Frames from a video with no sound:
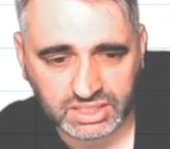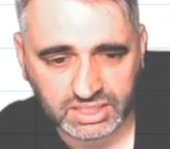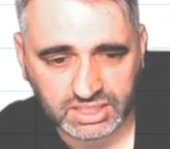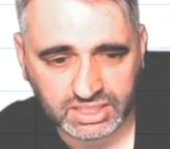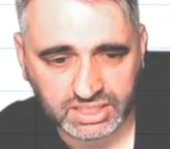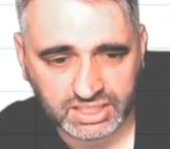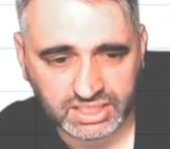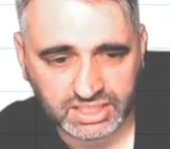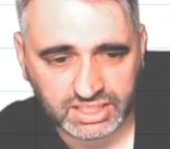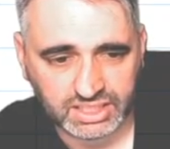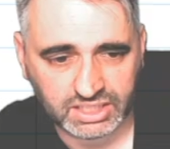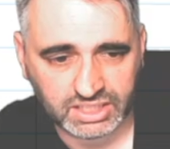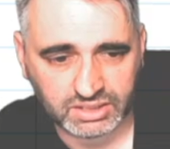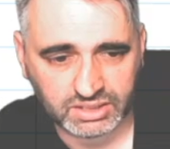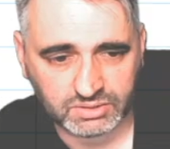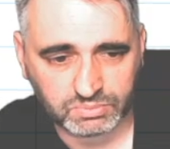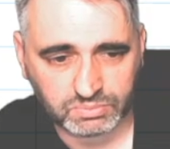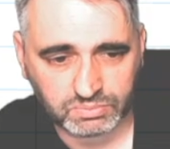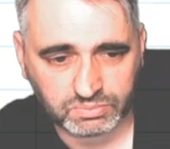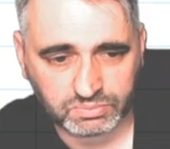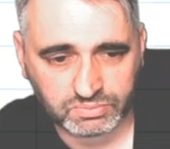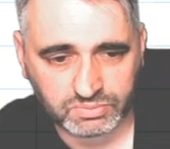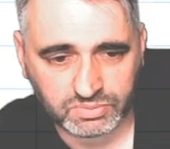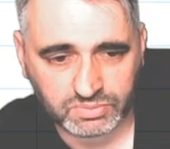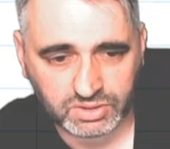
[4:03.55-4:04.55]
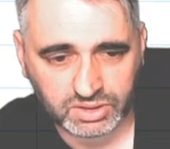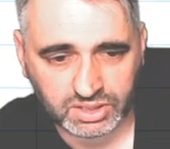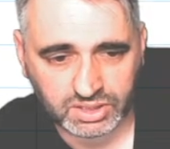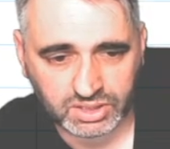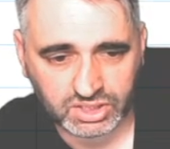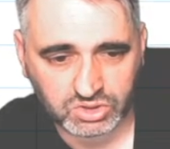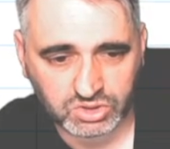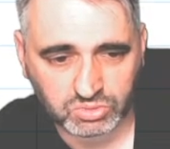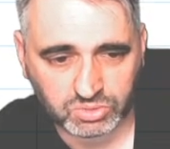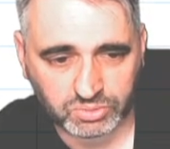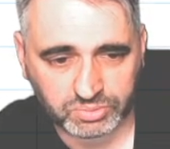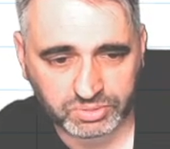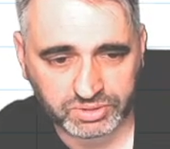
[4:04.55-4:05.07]
Here is
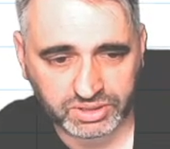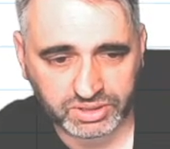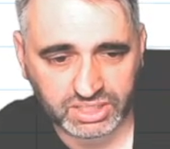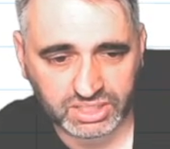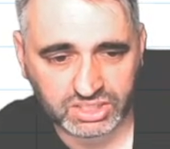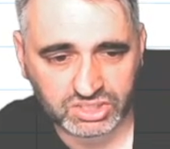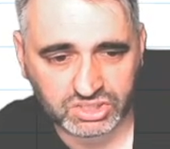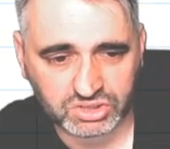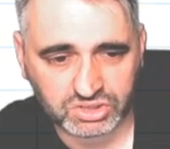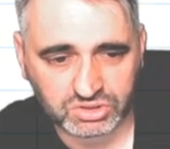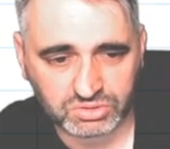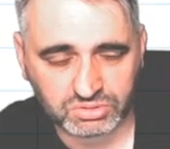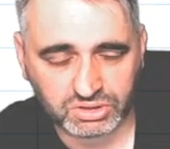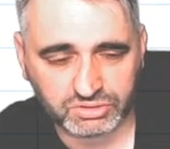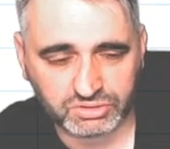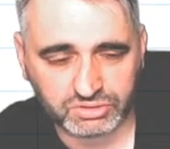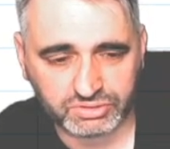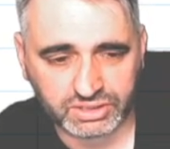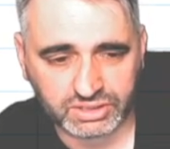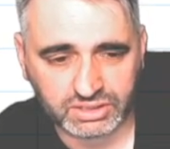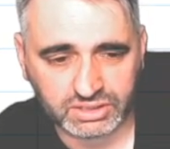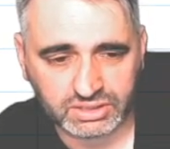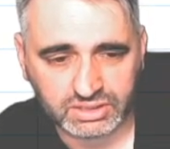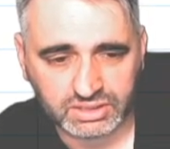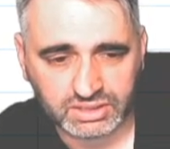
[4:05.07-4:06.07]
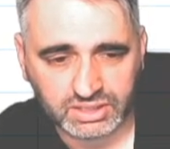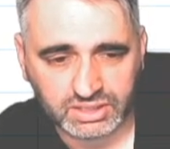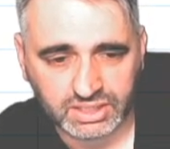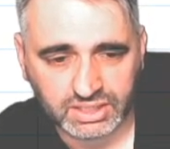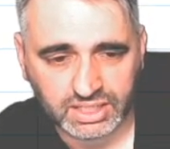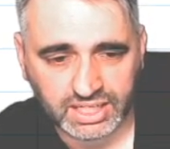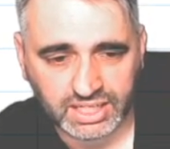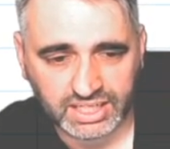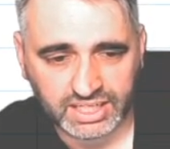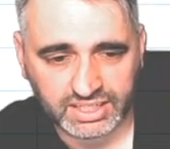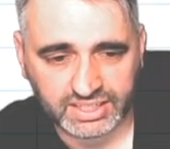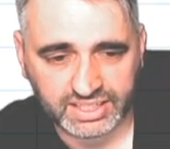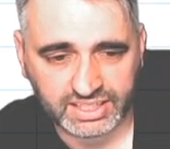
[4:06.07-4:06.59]
swapping these two over,
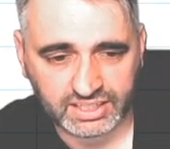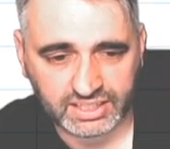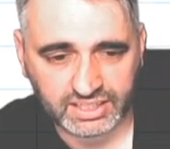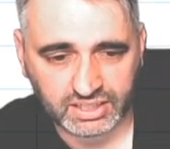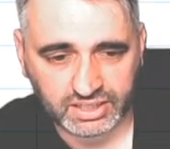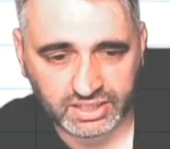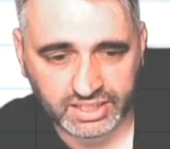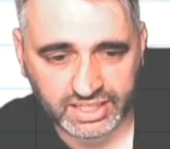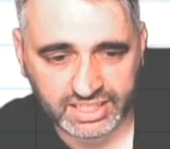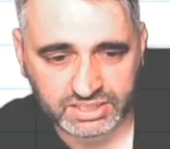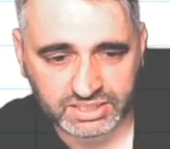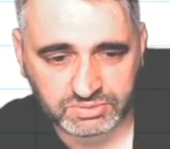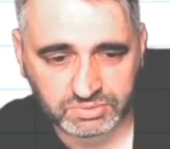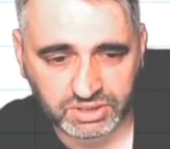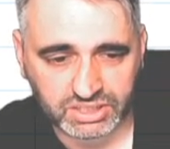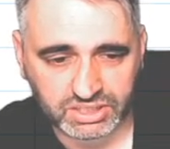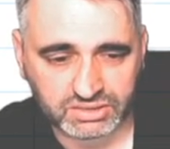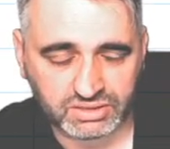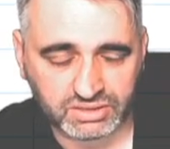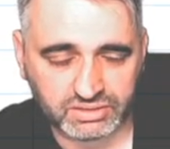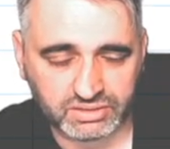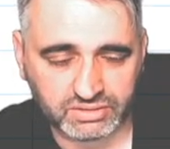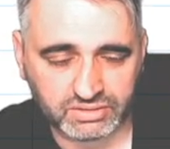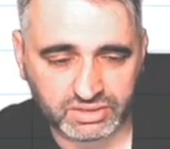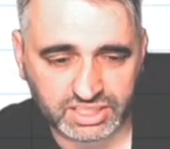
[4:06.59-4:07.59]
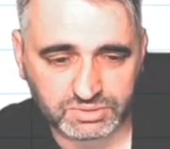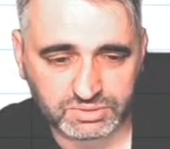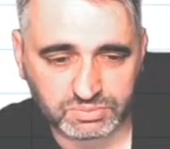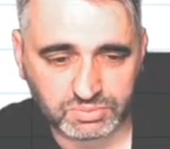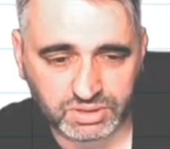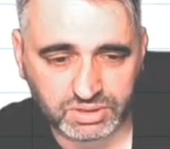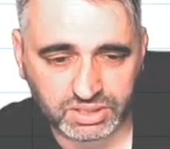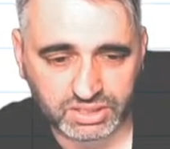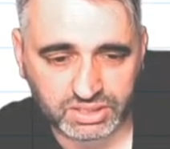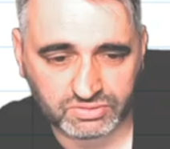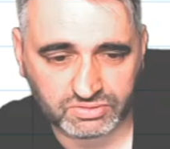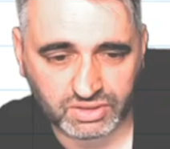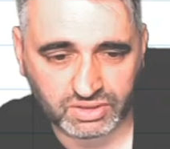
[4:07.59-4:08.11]
and then x minus 5 on x minus
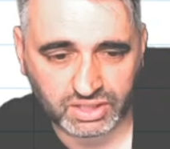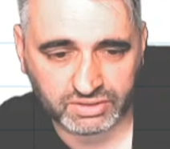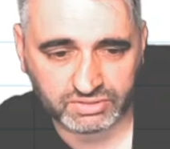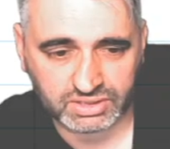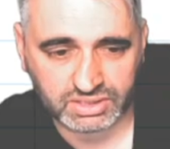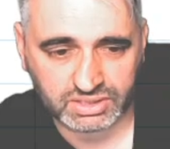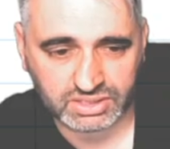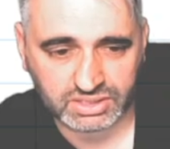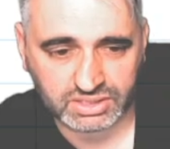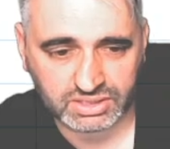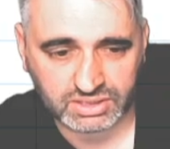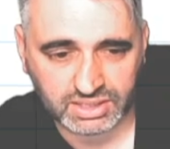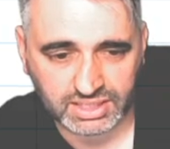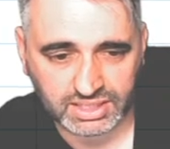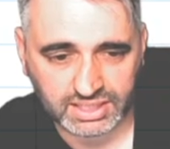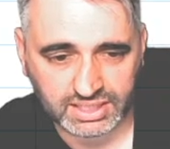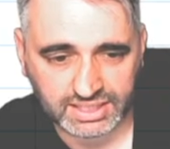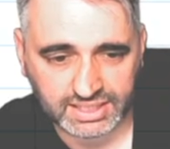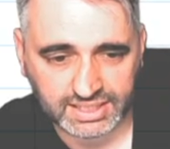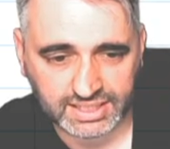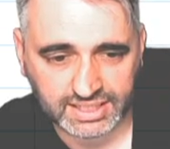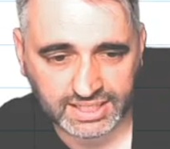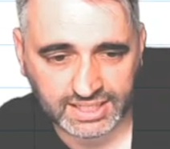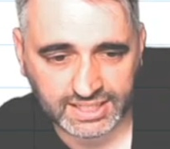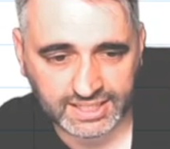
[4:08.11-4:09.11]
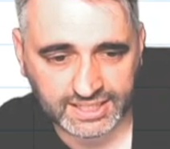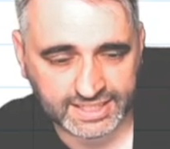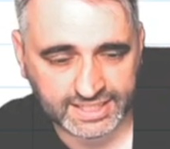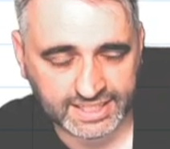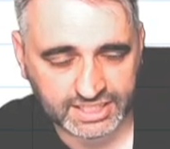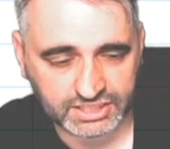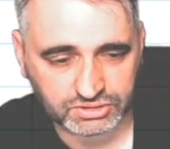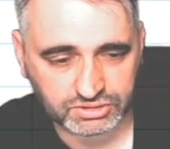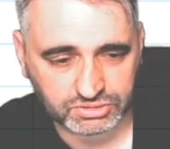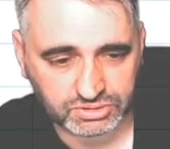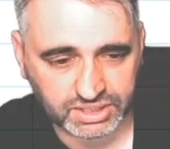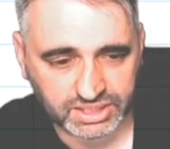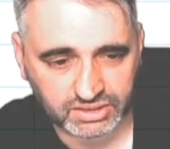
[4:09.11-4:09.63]
5 is cancelled
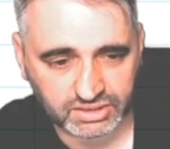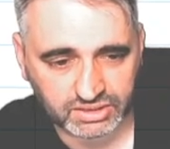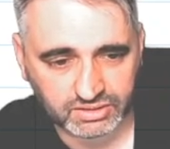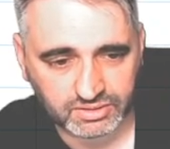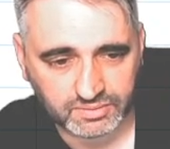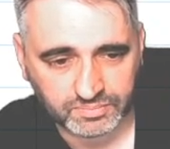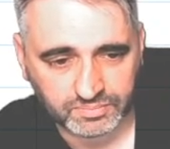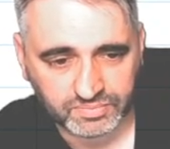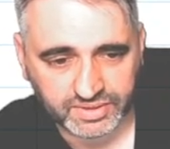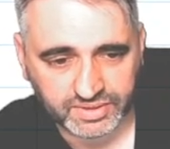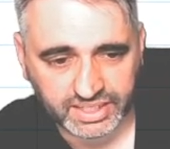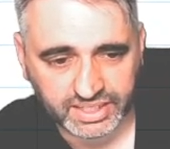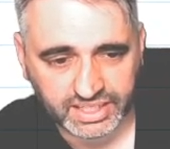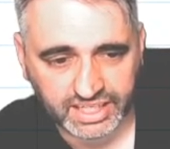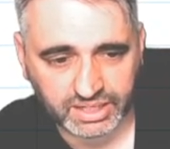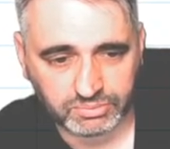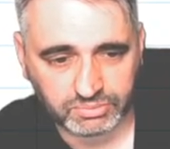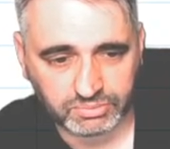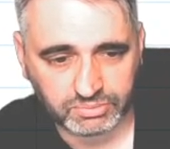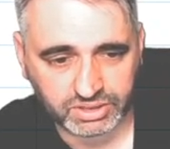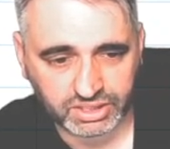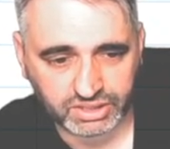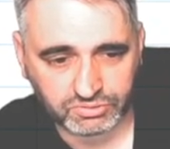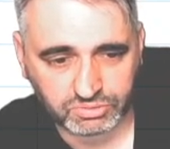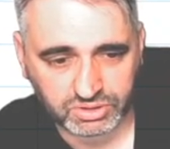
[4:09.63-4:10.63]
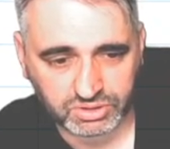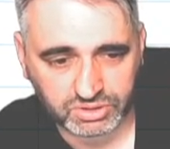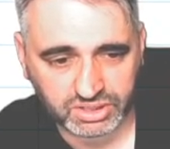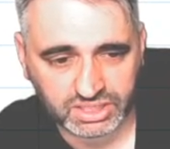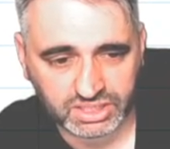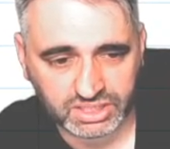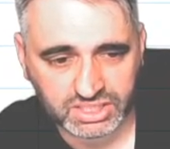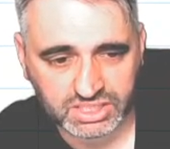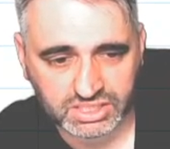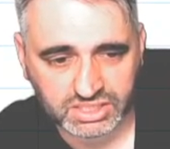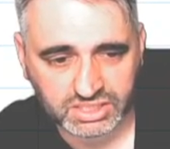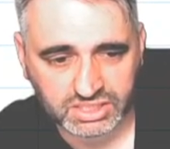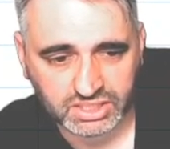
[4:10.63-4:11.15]
out, and we're left with
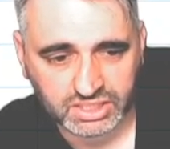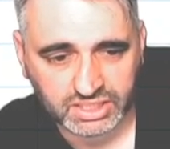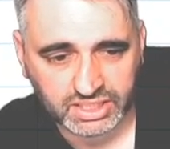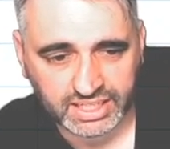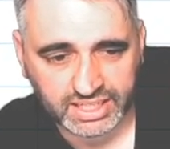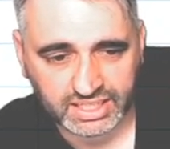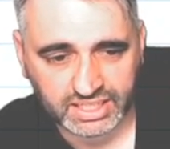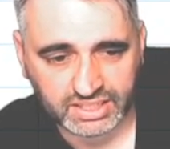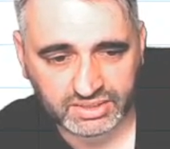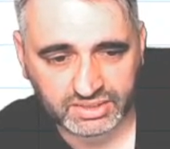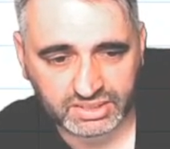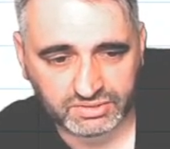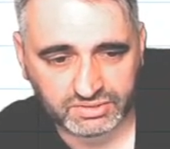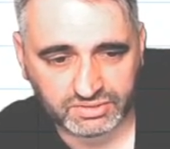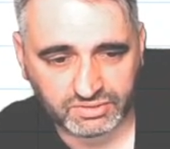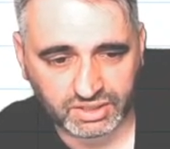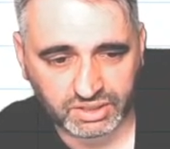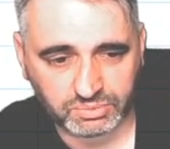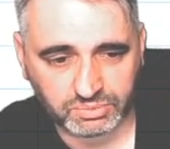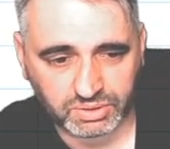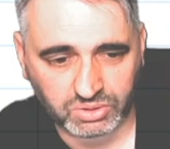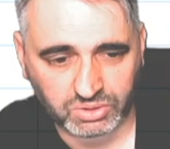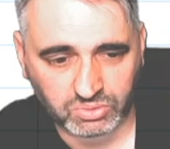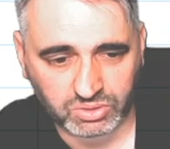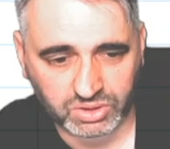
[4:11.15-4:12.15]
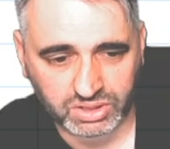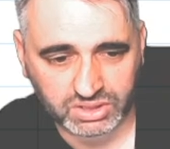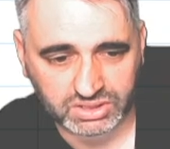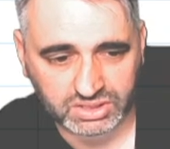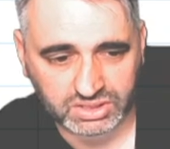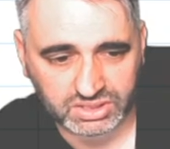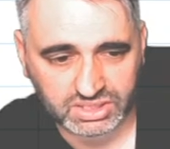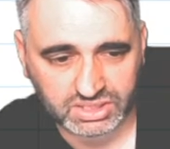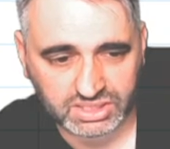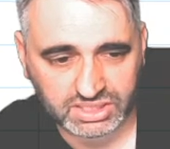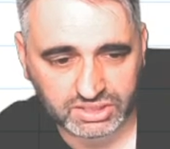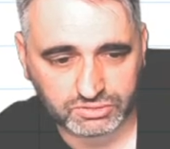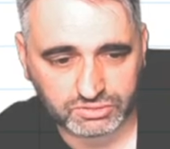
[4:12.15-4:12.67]
this. Anything divided by 1 is
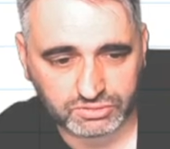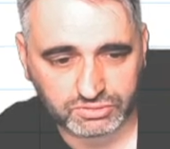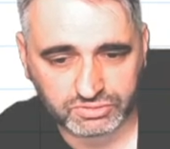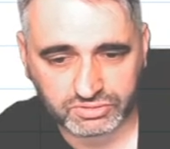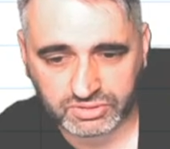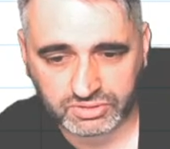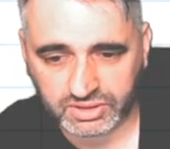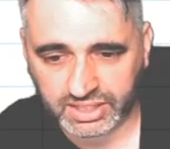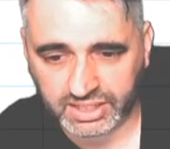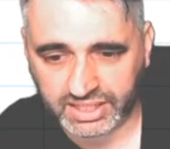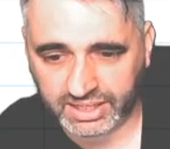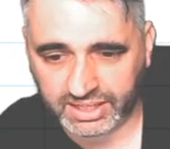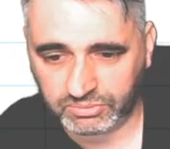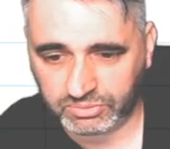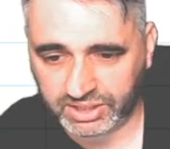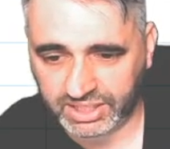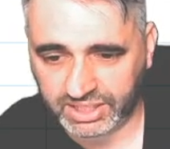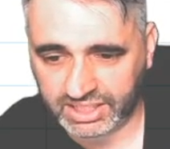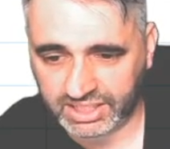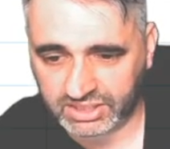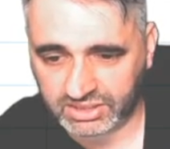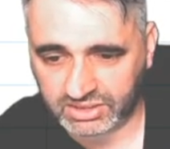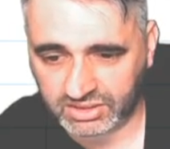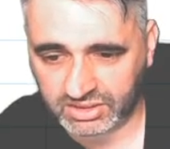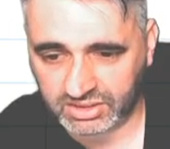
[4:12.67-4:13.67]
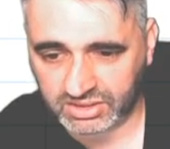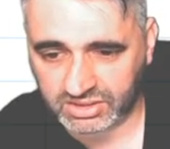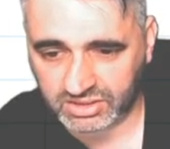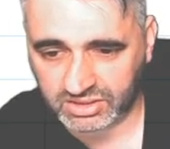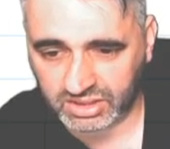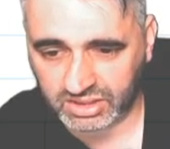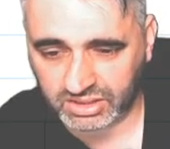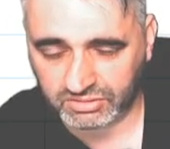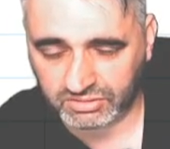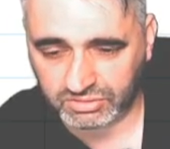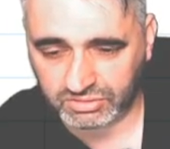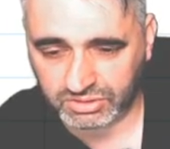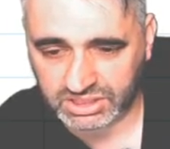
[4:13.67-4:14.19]
itself, and we get to this line of
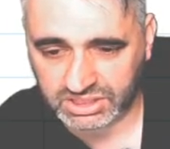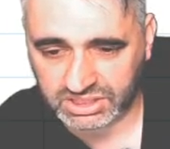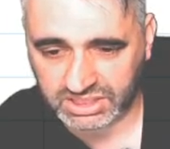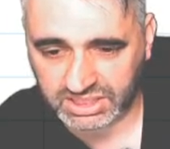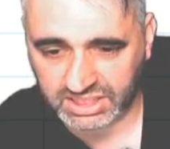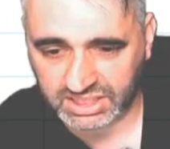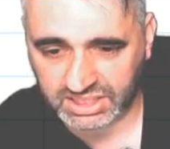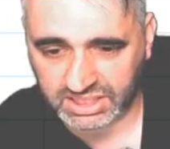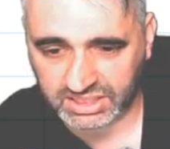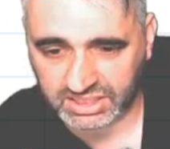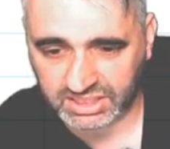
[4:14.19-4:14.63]
reasoning here.